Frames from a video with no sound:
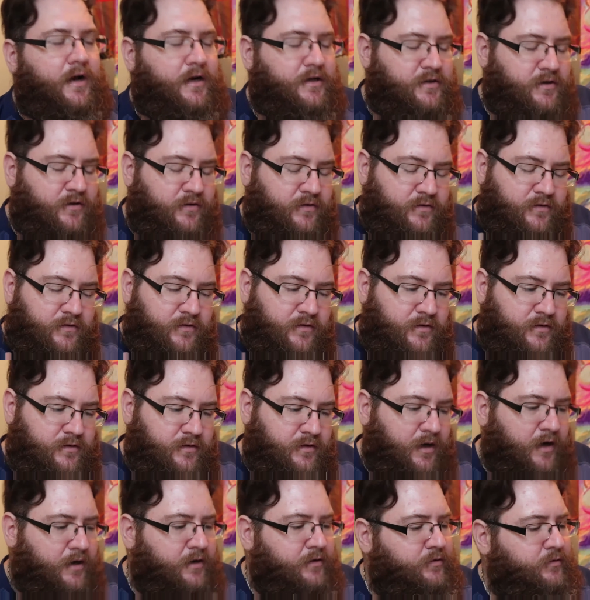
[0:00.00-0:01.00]
just
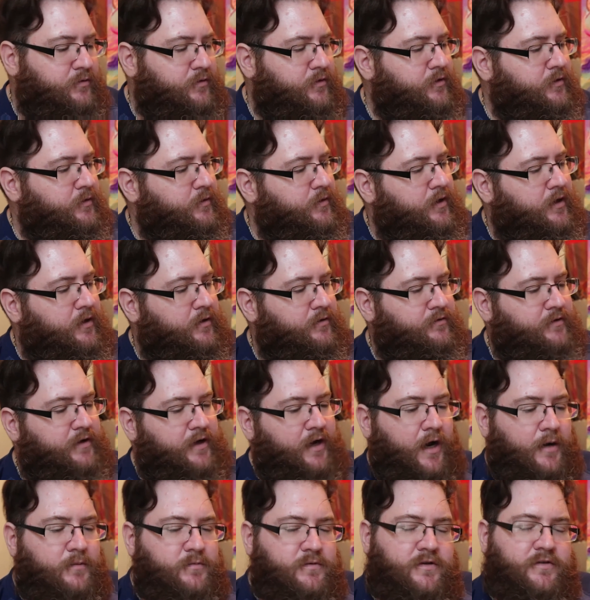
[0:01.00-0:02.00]
thought it through, and I was
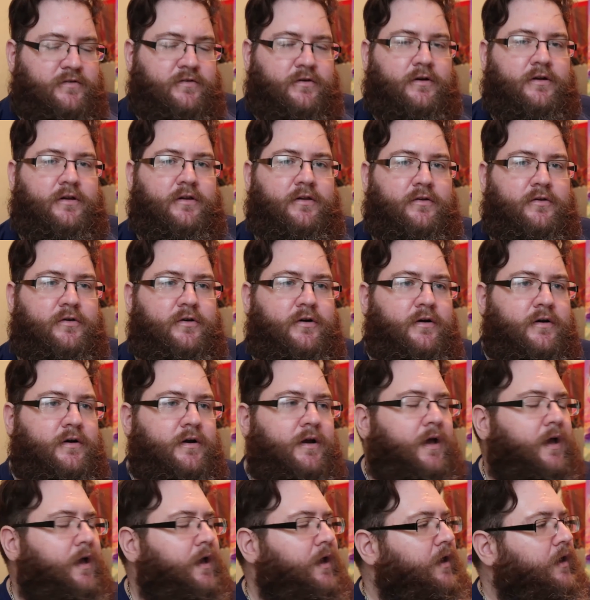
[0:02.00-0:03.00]
like, I'm just going to
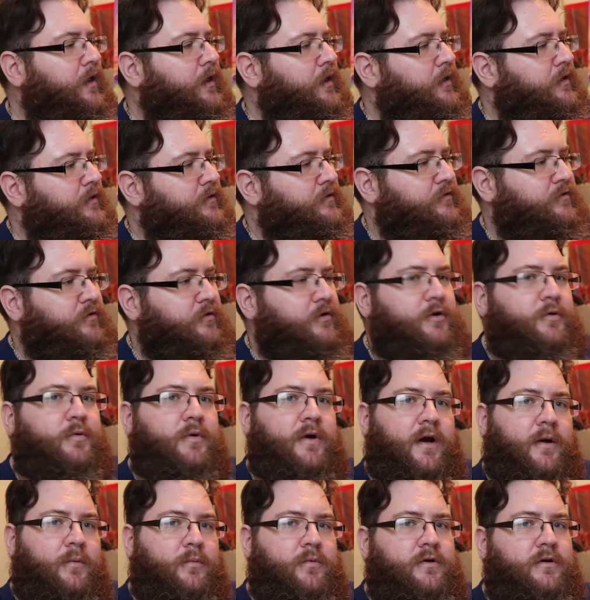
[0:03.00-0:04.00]
learn. This is the only
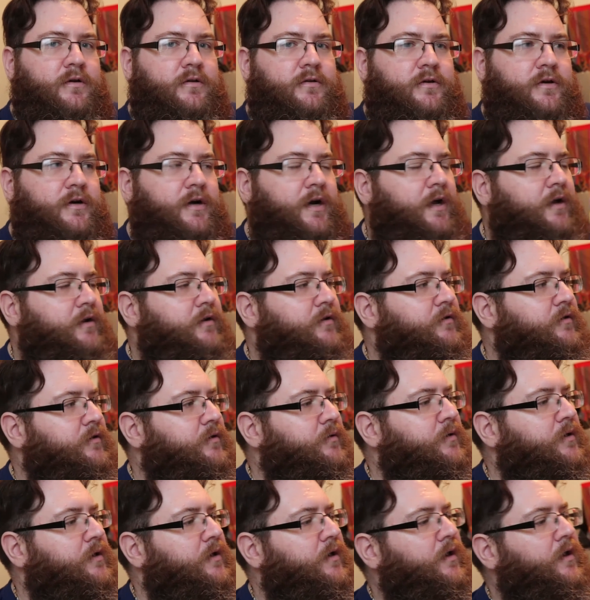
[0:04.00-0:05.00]
way I'm going to learn how to
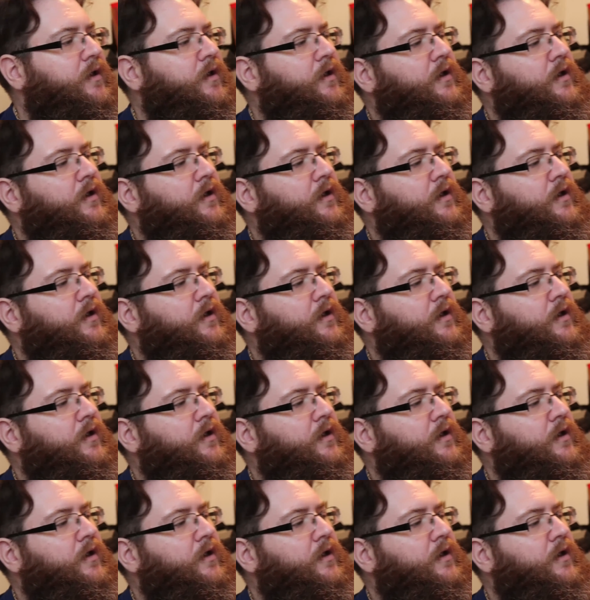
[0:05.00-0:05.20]
do it.